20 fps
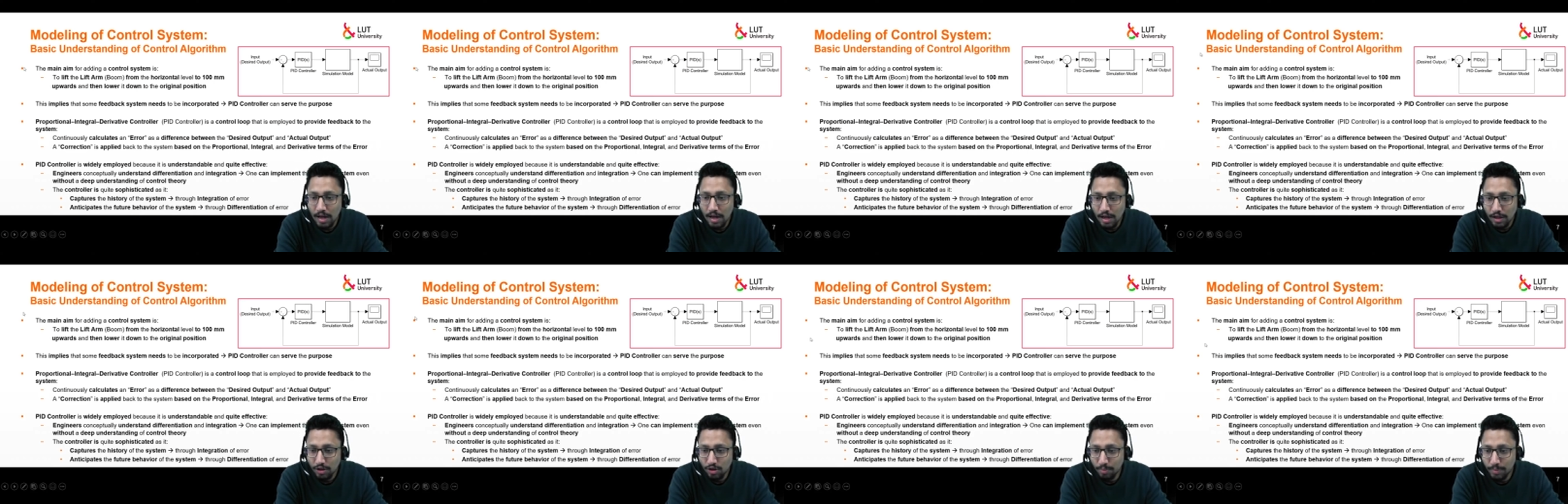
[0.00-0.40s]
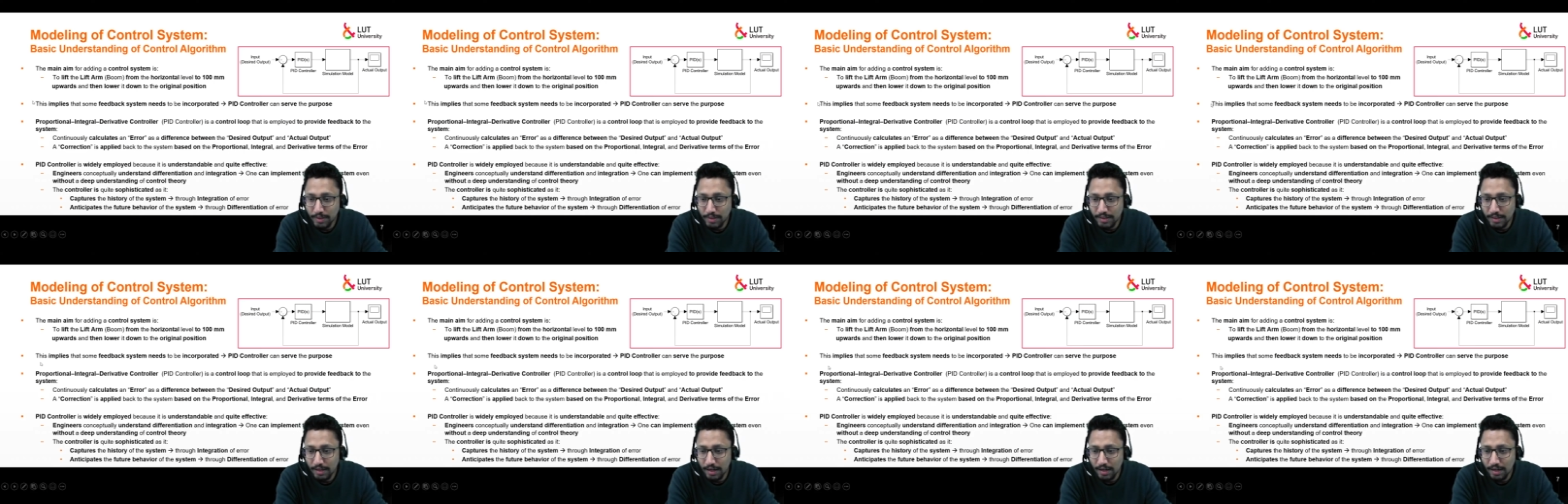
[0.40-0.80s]
So
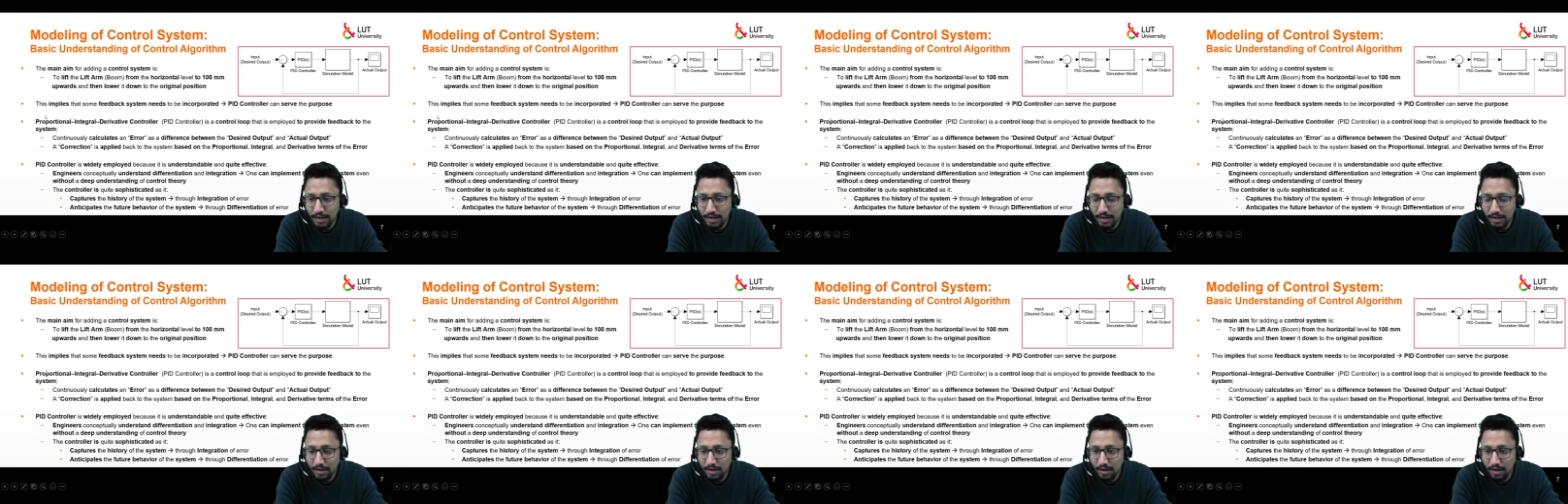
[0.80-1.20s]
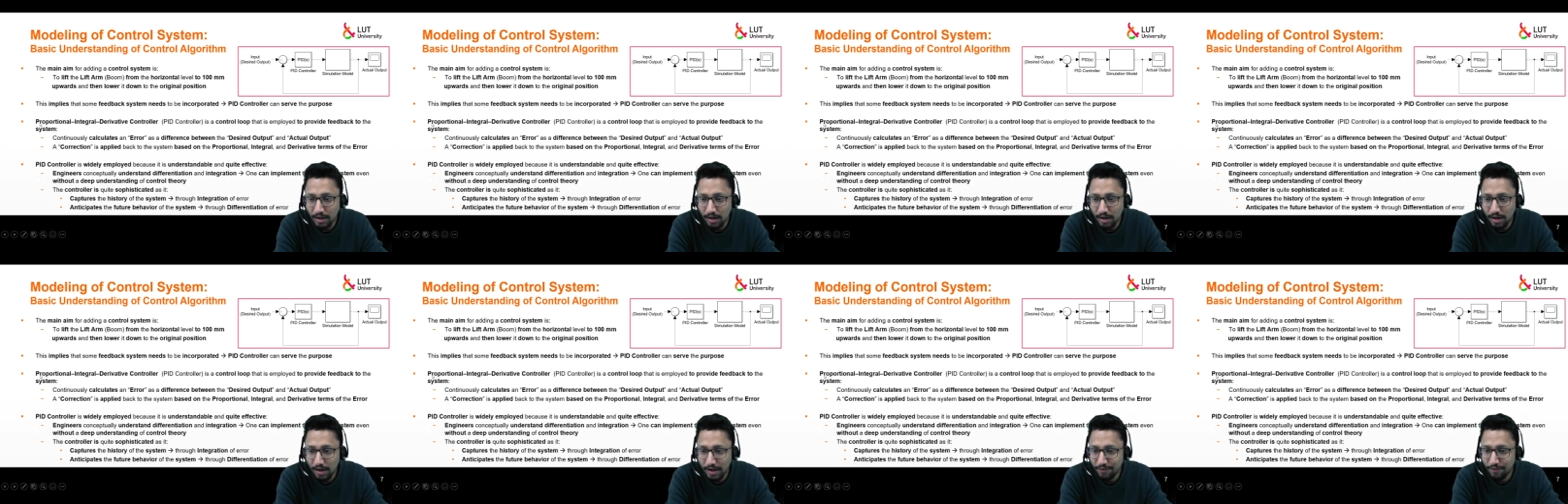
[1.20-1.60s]
basically,
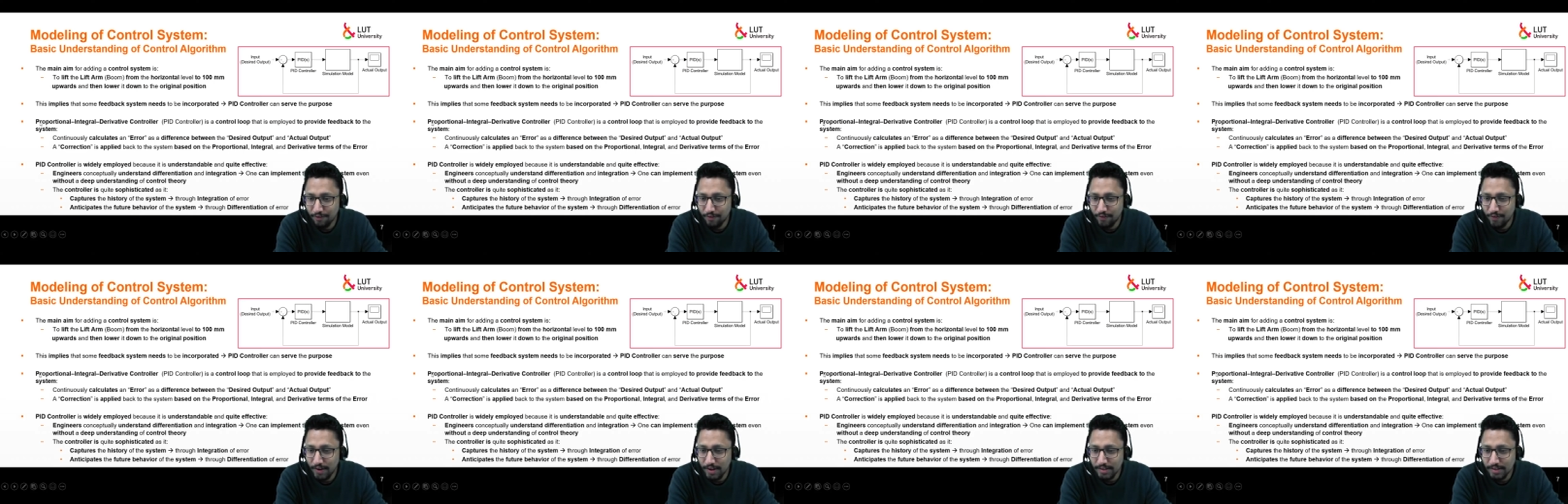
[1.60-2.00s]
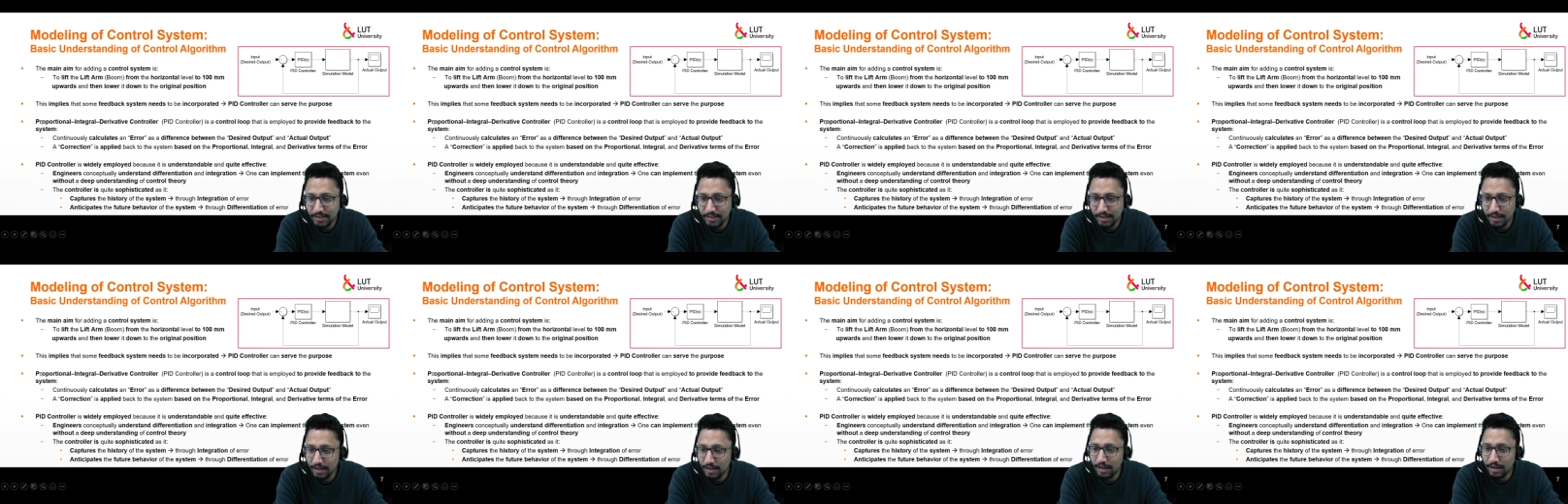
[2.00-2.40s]
uh, if I s
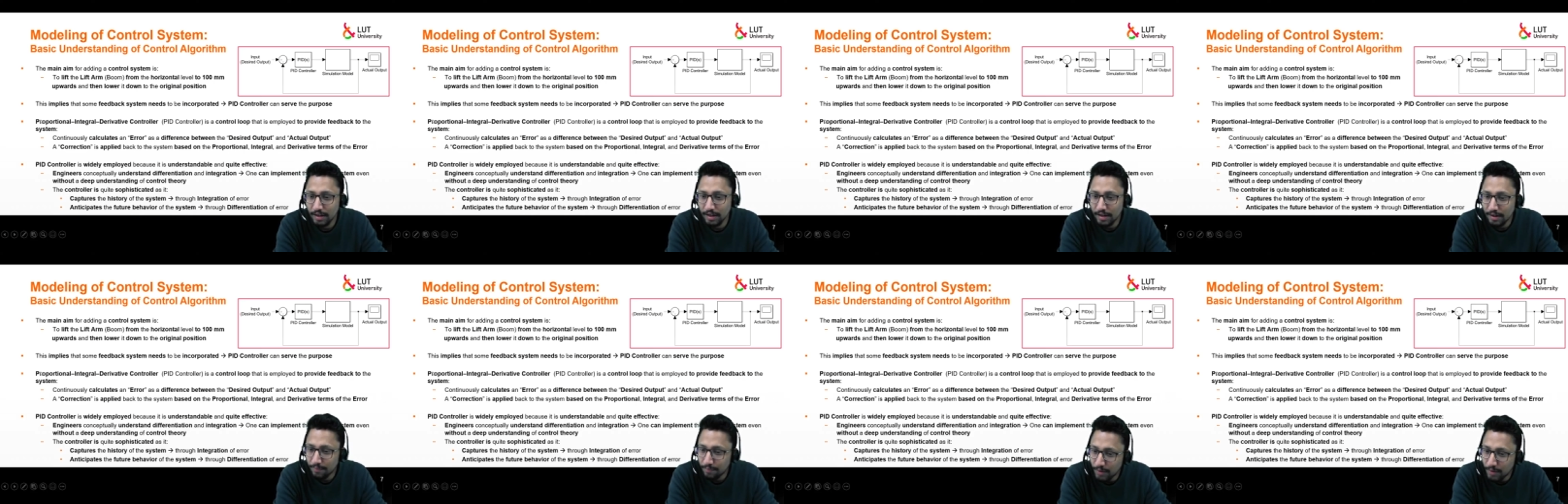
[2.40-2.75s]
like